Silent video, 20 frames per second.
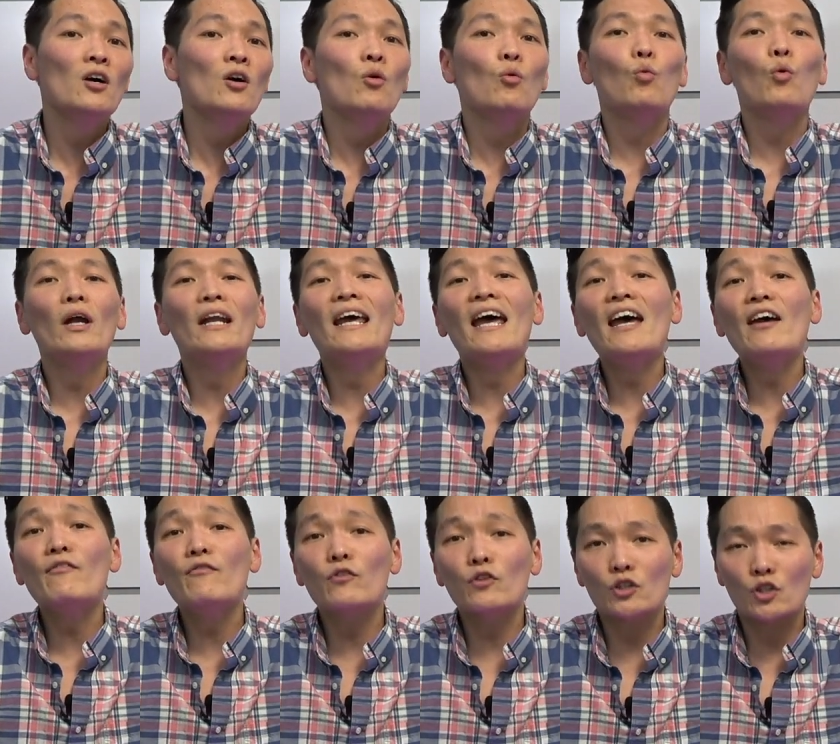
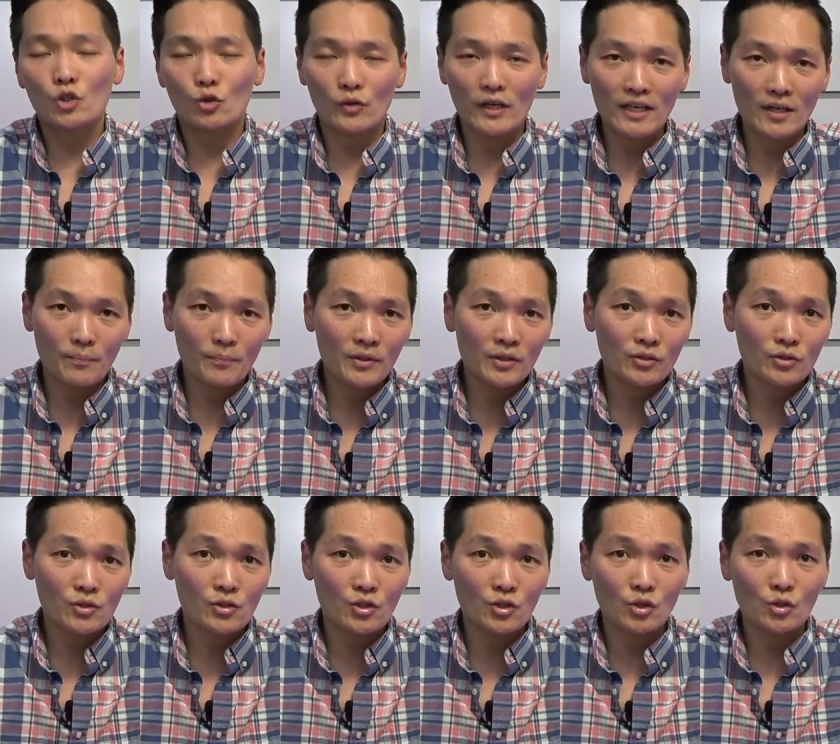whatever terrain
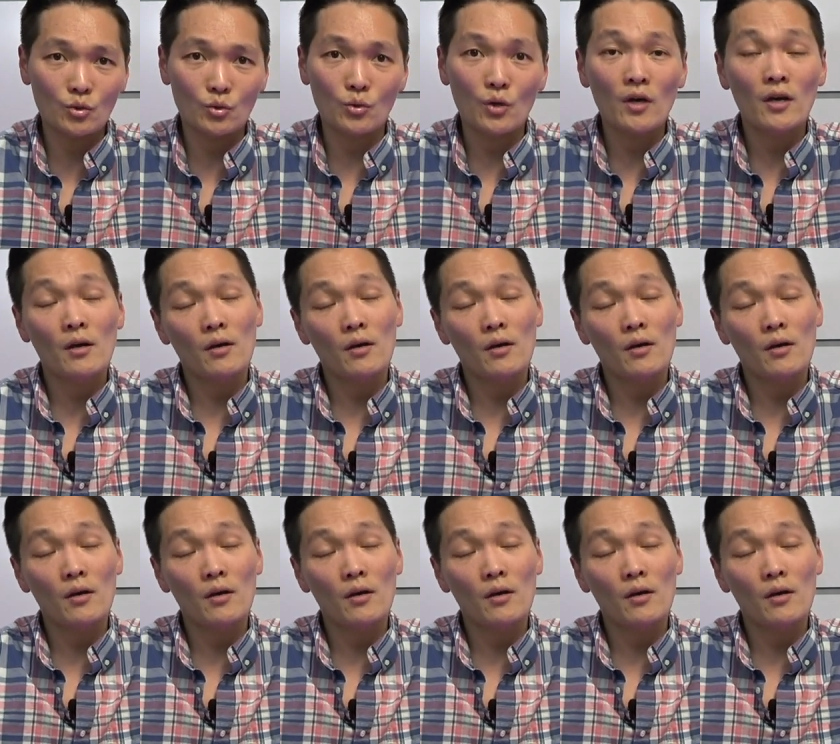appeals to you